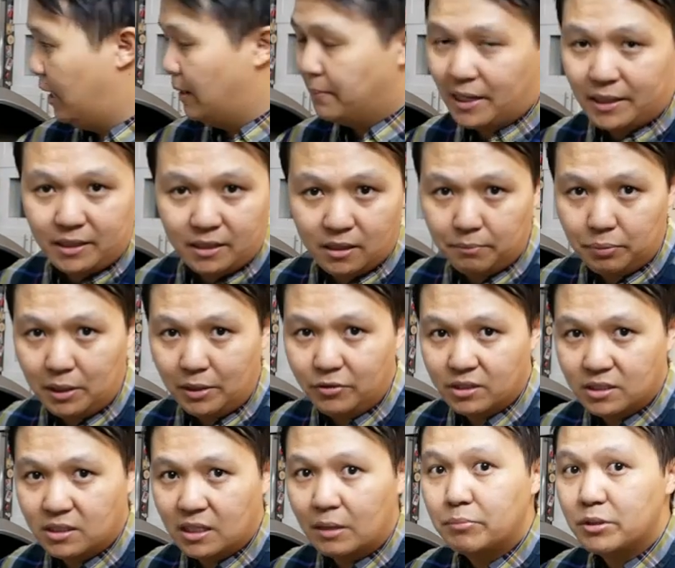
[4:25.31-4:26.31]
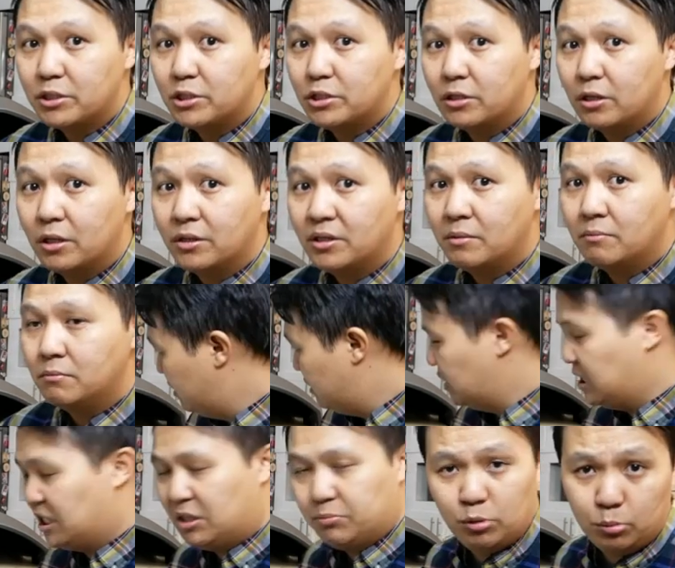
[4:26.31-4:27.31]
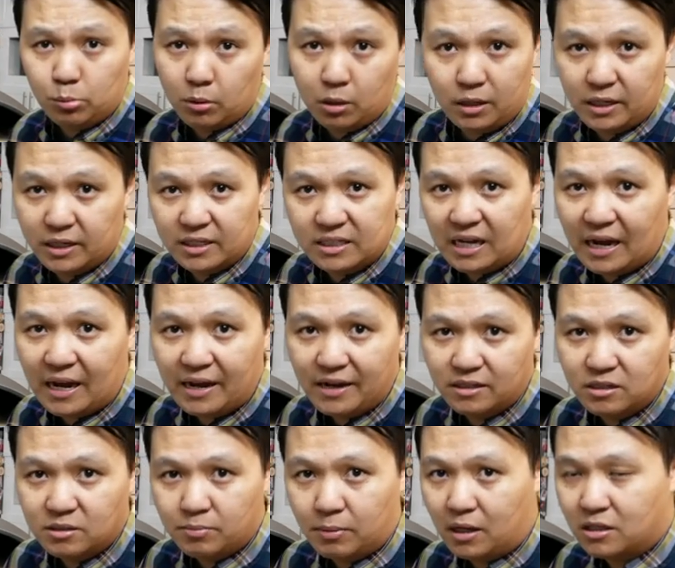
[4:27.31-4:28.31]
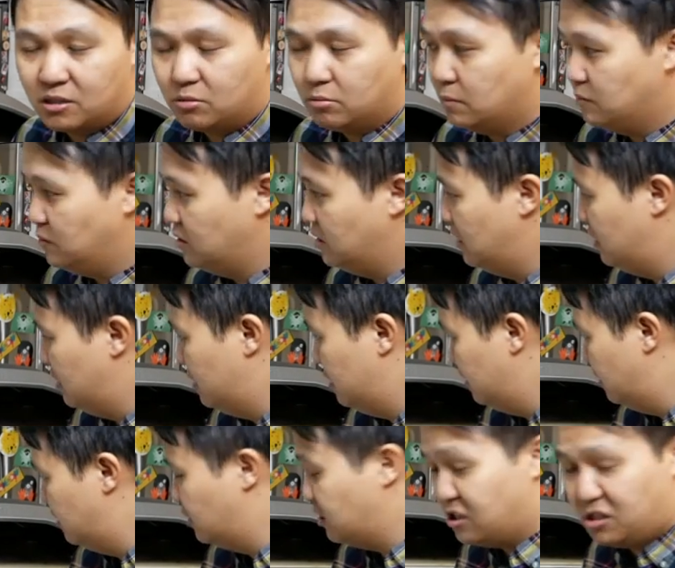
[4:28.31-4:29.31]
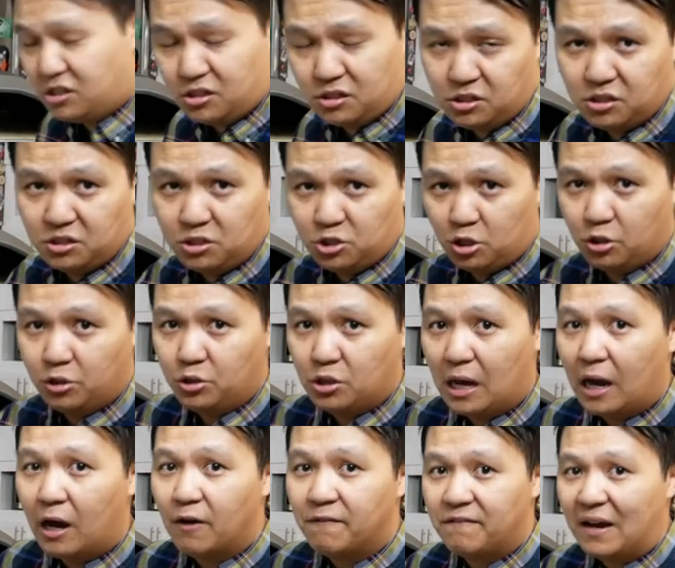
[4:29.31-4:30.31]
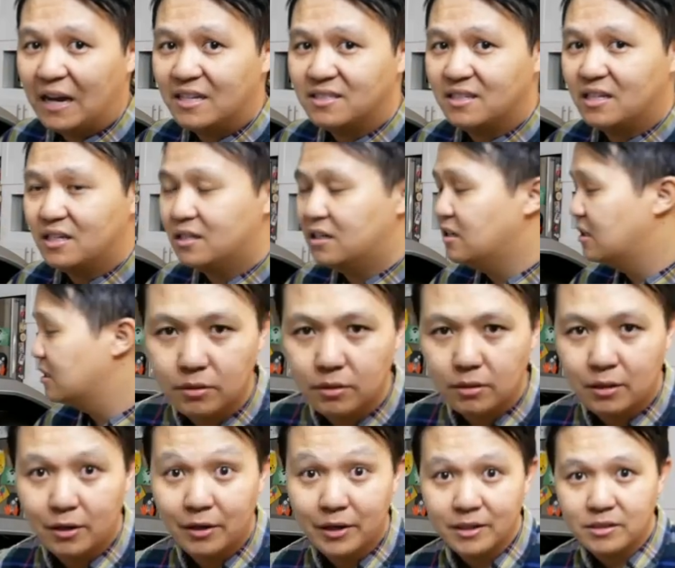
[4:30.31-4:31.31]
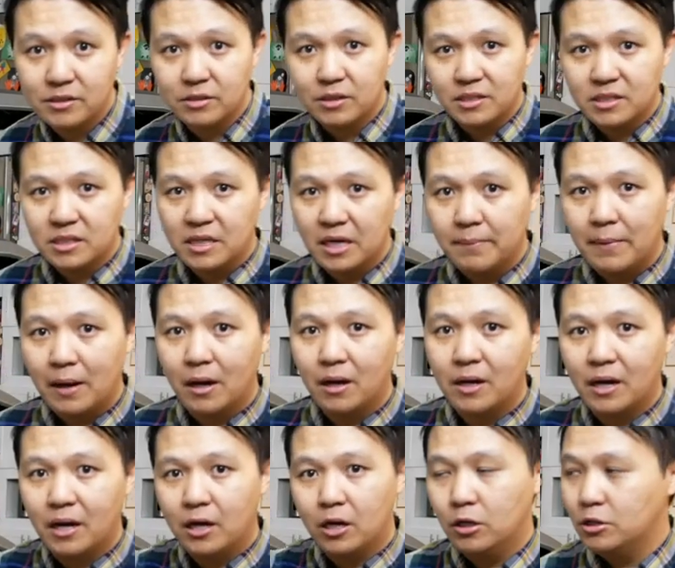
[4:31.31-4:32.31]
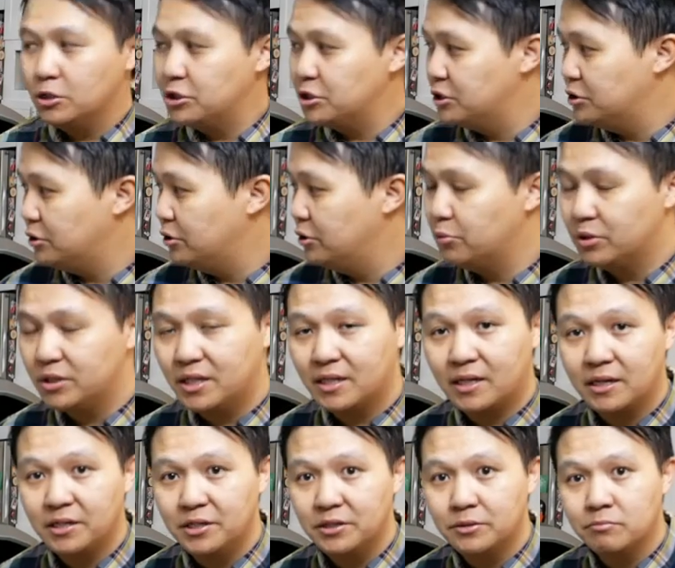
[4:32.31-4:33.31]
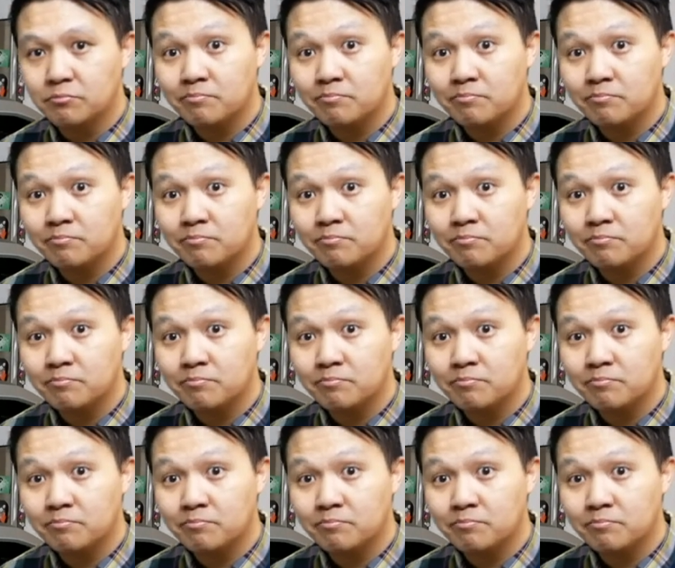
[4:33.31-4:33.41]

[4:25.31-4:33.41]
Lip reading: I'm not gonna play with the temperature on them. Keep them on as high as possible. I'm gonna just show you how fast they cook. Okay, so let's get them out and I'll show you what they can do.